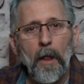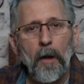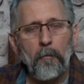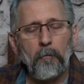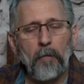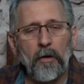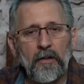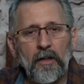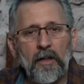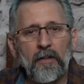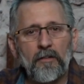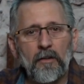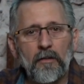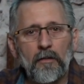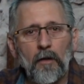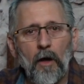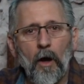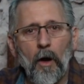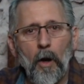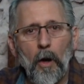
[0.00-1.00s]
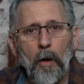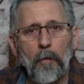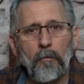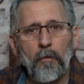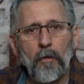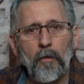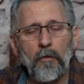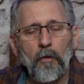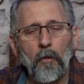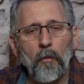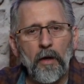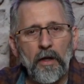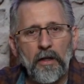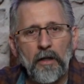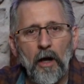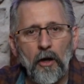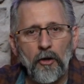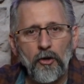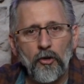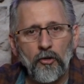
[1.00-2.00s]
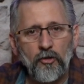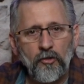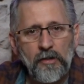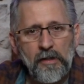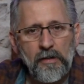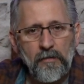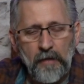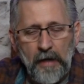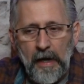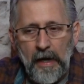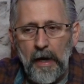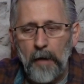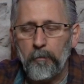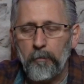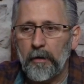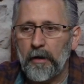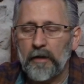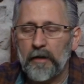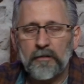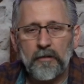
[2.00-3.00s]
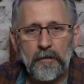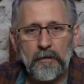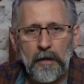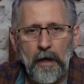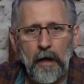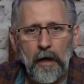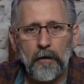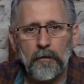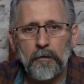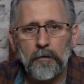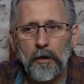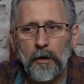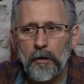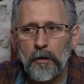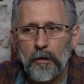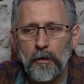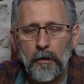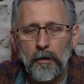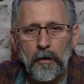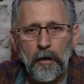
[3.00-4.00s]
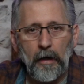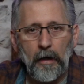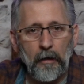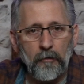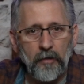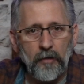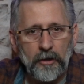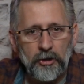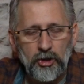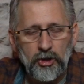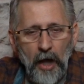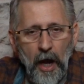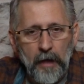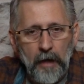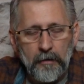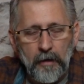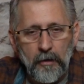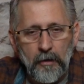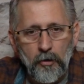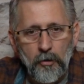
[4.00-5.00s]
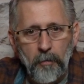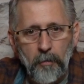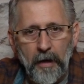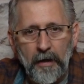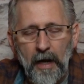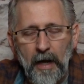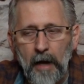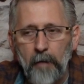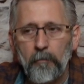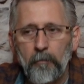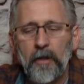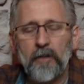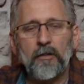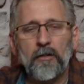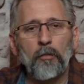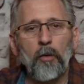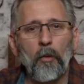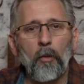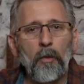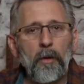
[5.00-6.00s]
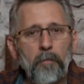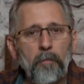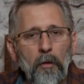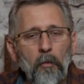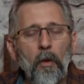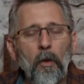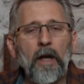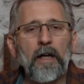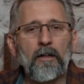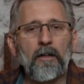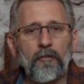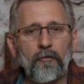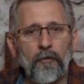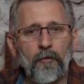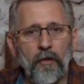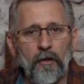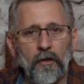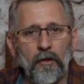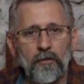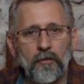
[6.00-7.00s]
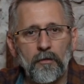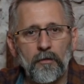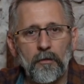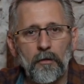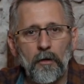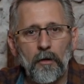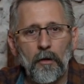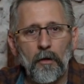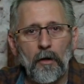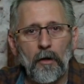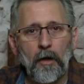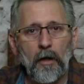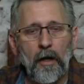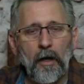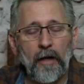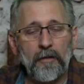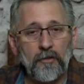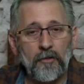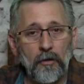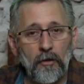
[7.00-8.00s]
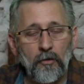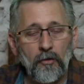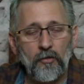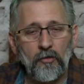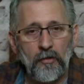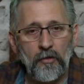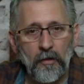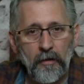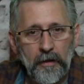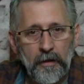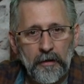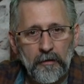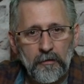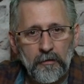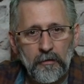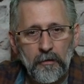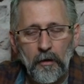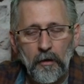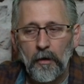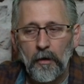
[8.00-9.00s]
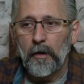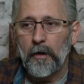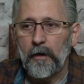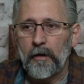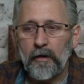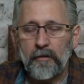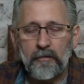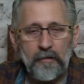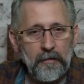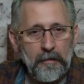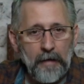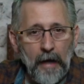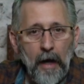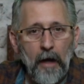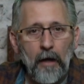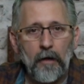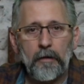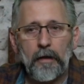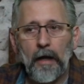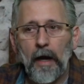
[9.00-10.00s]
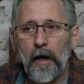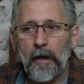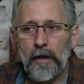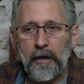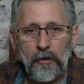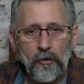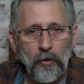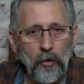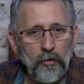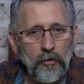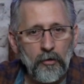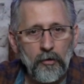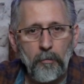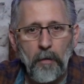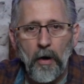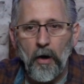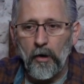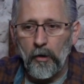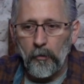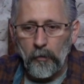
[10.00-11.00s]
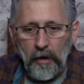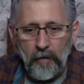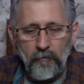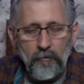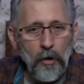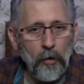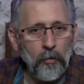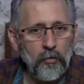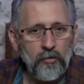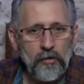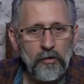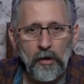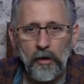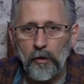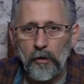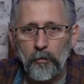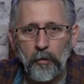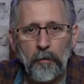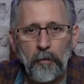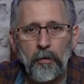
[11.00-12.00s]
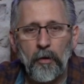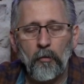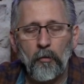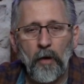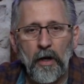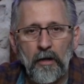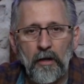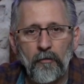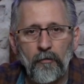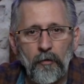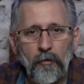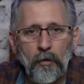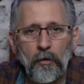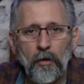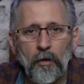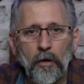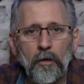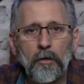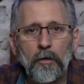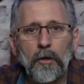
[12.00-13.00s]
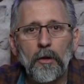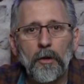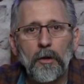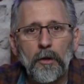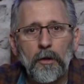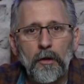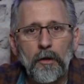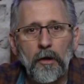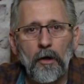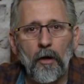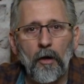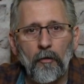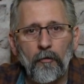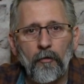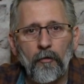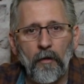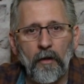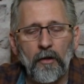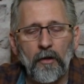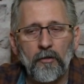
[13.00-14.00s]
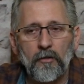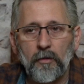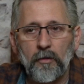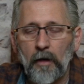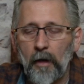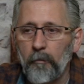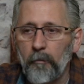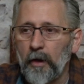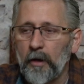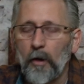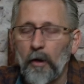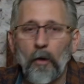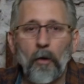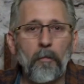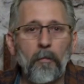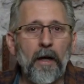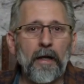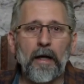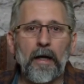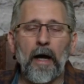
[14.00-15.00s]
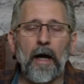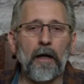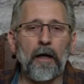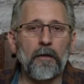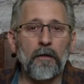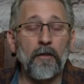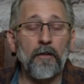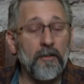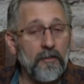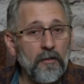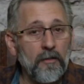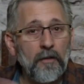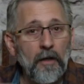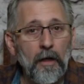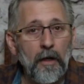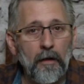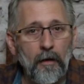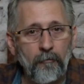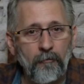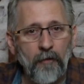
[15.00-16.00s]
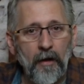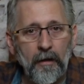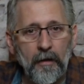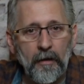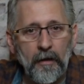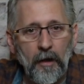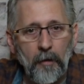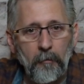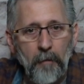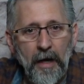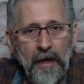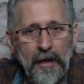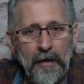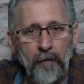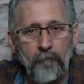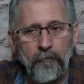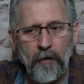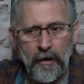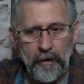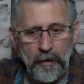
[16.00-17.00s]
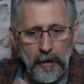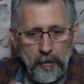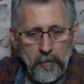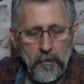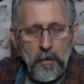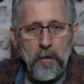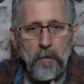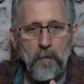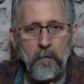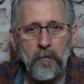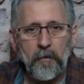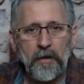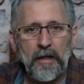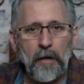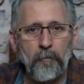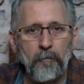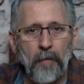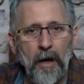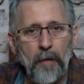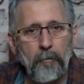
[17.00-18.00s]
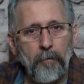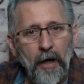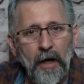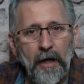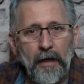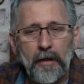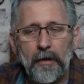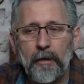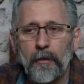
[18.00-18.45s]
But they said, wait, now you're Steve Camp? And I said, yeah. And I was like shocked. They knew my name. They said, well, we've been waiting for this. And I said, are you serious? And they said, yeah. He told us about it. We have notes here. We've been waiting for you to, for this. And I'm like, oh my God, this is it. I'm finally going to make it. I'm finally going to get my break.